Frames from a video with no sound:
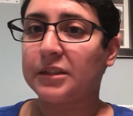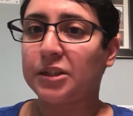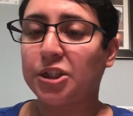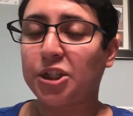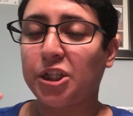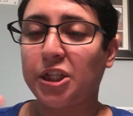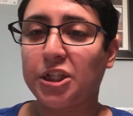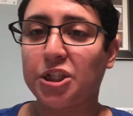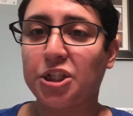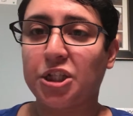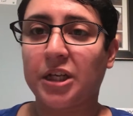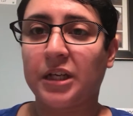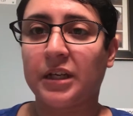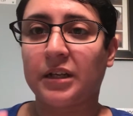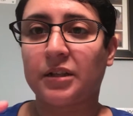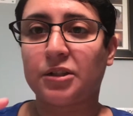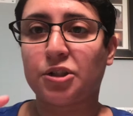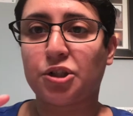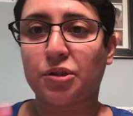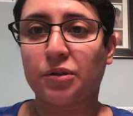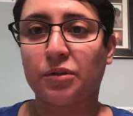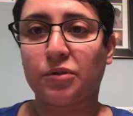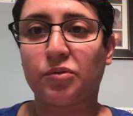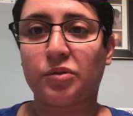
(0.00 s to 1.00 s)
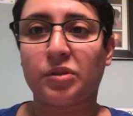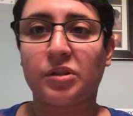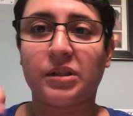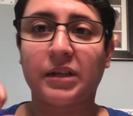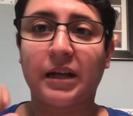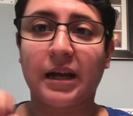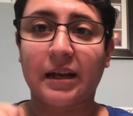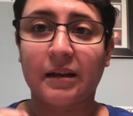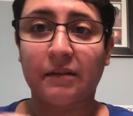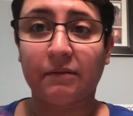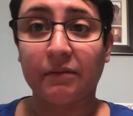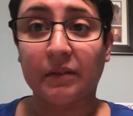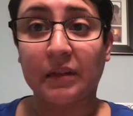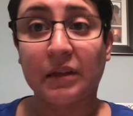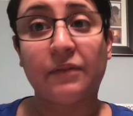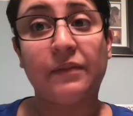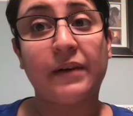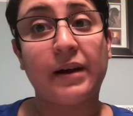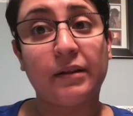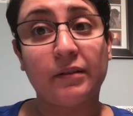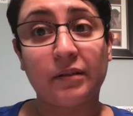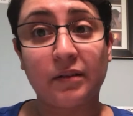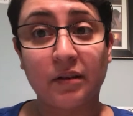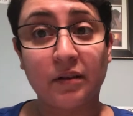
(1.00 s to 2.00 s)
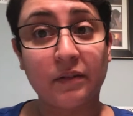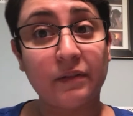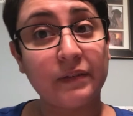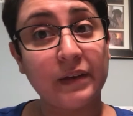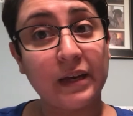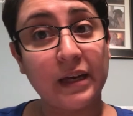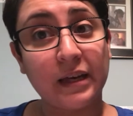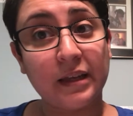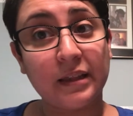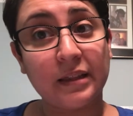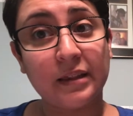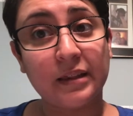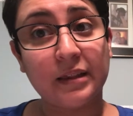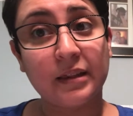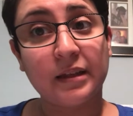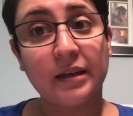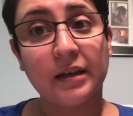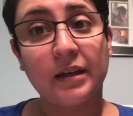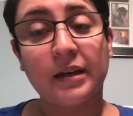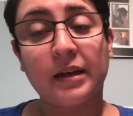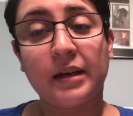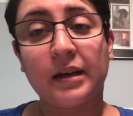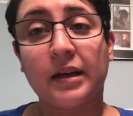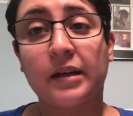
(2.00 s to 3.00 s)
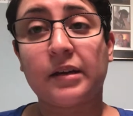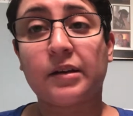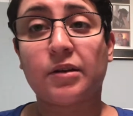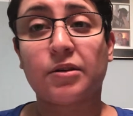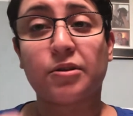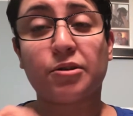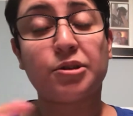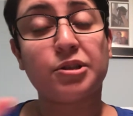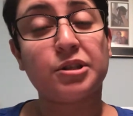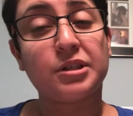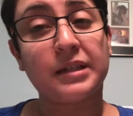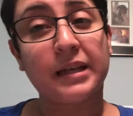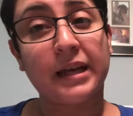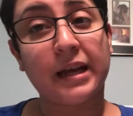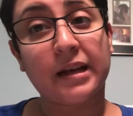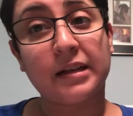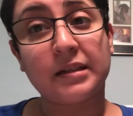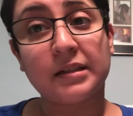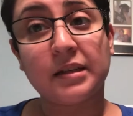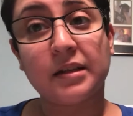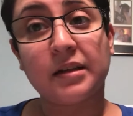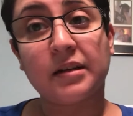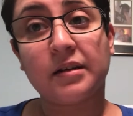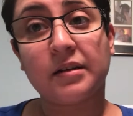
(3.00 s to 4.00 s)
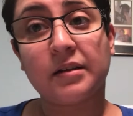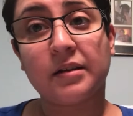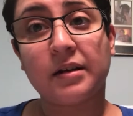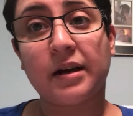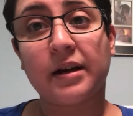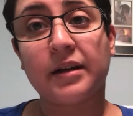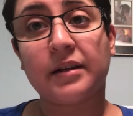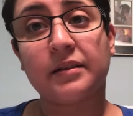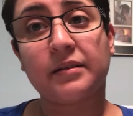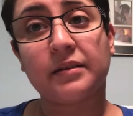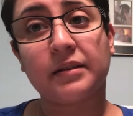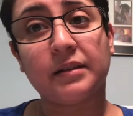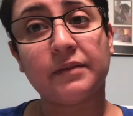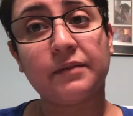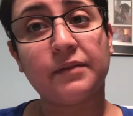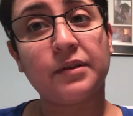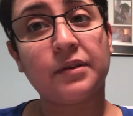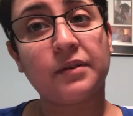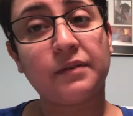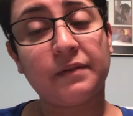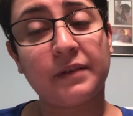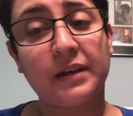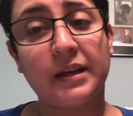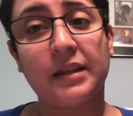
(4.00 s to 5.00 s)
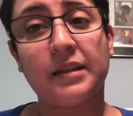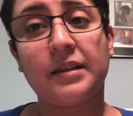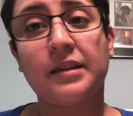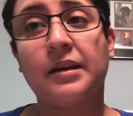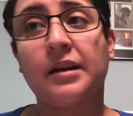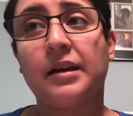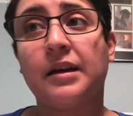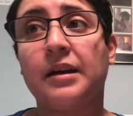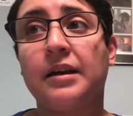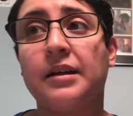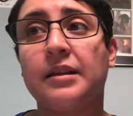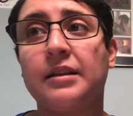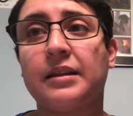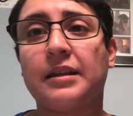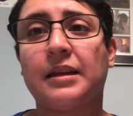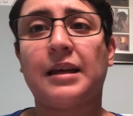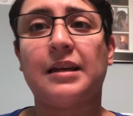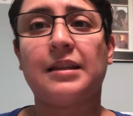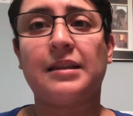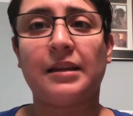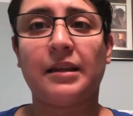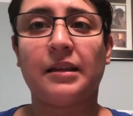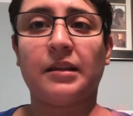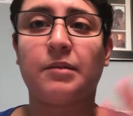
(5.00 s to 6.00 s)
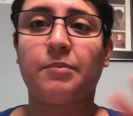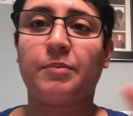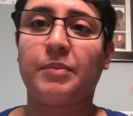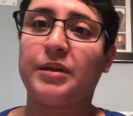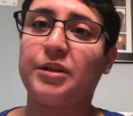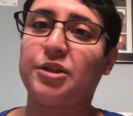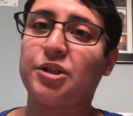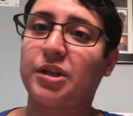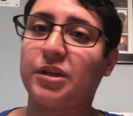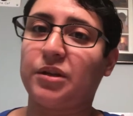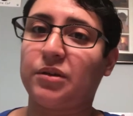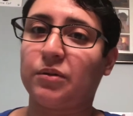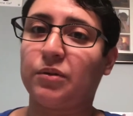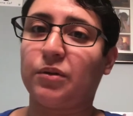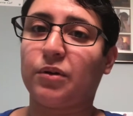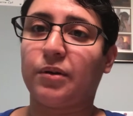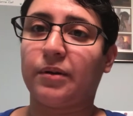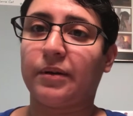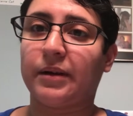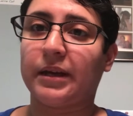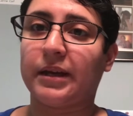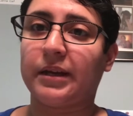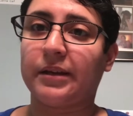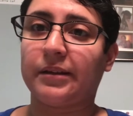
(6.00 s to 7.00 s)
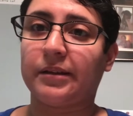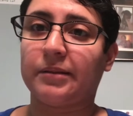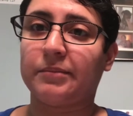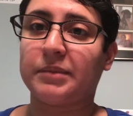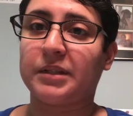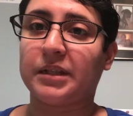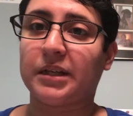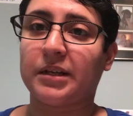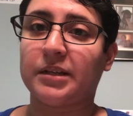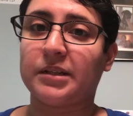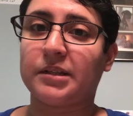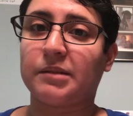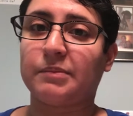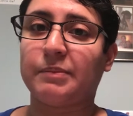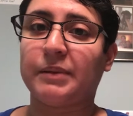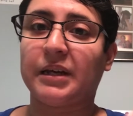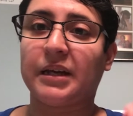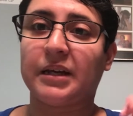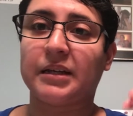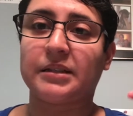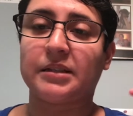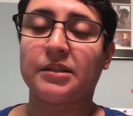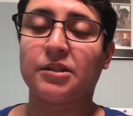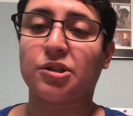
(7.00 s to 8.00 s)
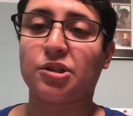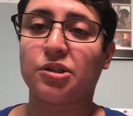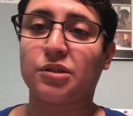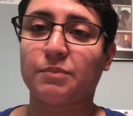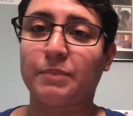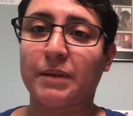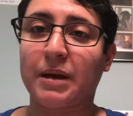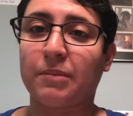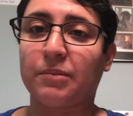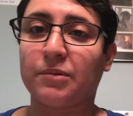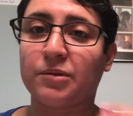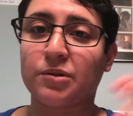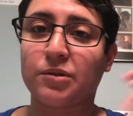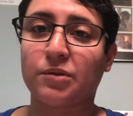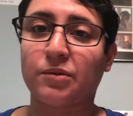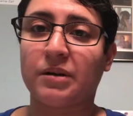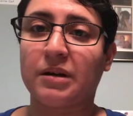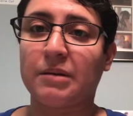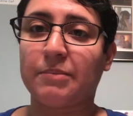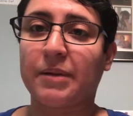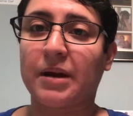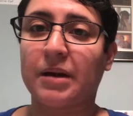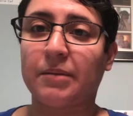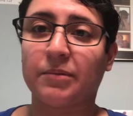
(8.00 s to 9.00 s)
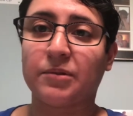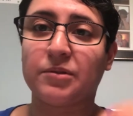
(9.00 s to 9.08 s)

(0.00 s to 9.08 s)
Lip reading: teaching children to kind of live out their faith and understand how to live their faith than I think the BJU curriculum does, because it's just Bible story,